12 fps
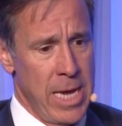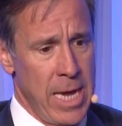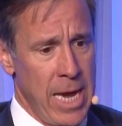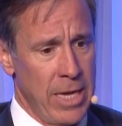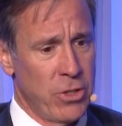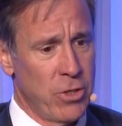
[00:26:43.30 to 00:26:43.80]

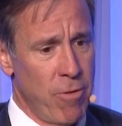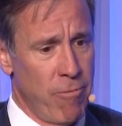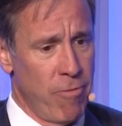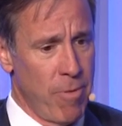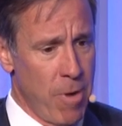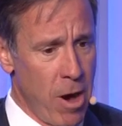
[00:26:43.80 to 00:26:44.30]
And so
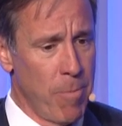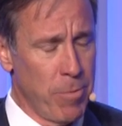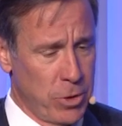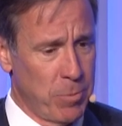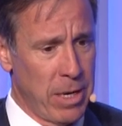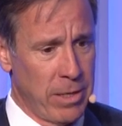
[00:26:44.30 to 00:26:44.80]
from our
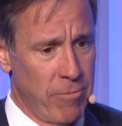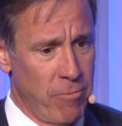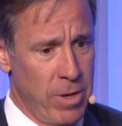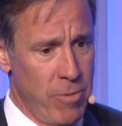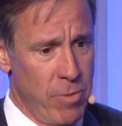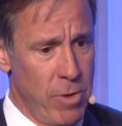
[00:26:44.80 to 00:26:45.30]
perspective,
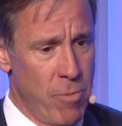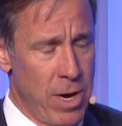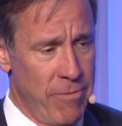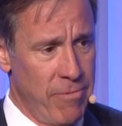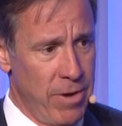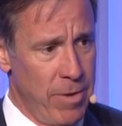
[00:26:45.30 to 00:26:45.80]
we
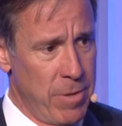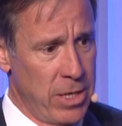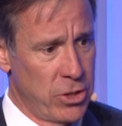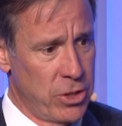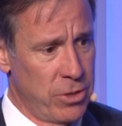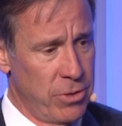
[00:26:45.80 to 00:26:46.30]
want very
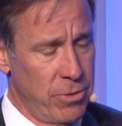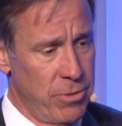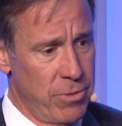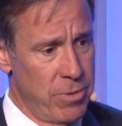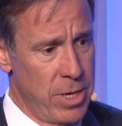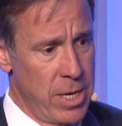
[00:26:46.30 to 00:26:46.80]
much
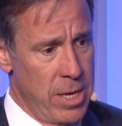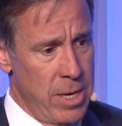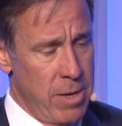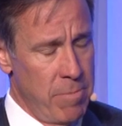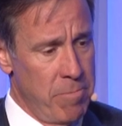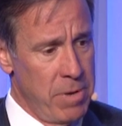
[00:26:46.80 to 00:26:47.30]
to
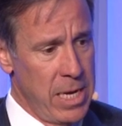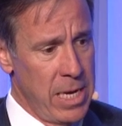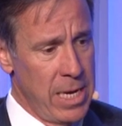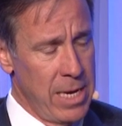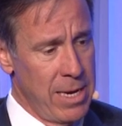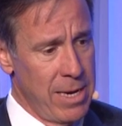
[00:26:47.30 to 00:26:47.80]

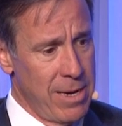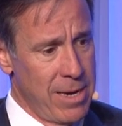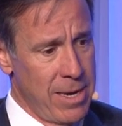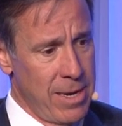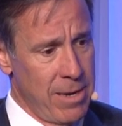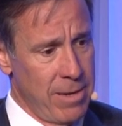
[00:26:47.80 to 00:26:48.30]
be
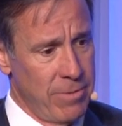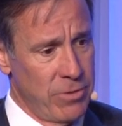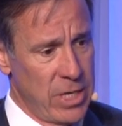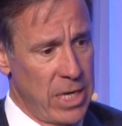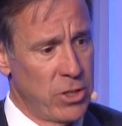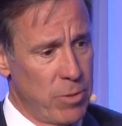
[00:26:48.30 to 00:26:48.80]

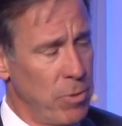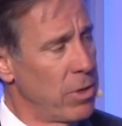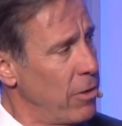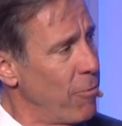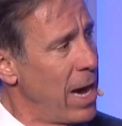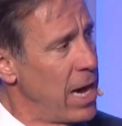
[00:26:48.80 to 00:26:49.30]
sensible
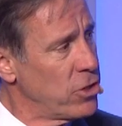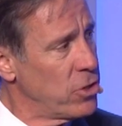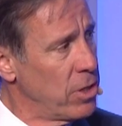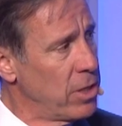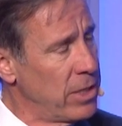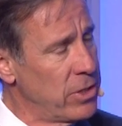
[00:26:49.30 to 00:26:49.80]
and
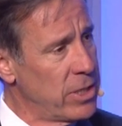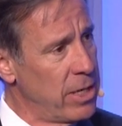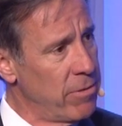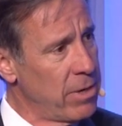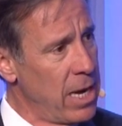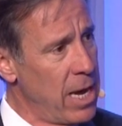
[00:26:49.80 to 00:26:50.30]
rational and say,
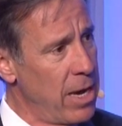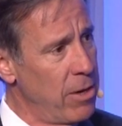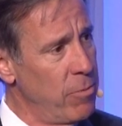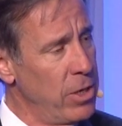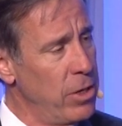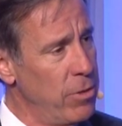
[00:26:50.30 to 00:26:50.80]
okay, how do
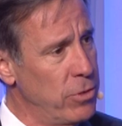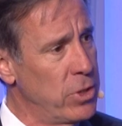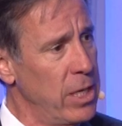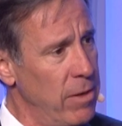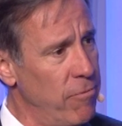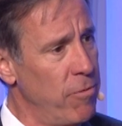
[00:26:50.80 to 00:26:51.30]
we use
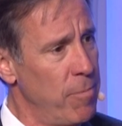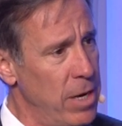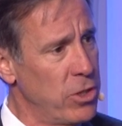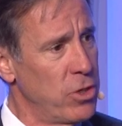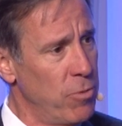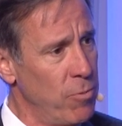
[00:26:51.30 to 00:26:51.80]
the
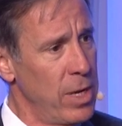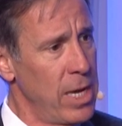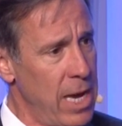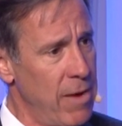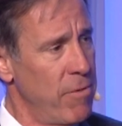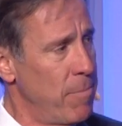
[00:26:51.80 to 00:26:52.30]
information we
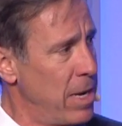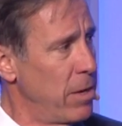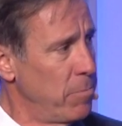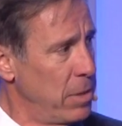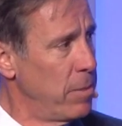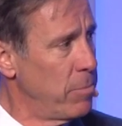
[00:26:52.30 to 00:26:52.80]
have
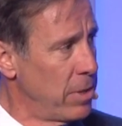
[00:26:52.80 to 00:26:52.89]
about people?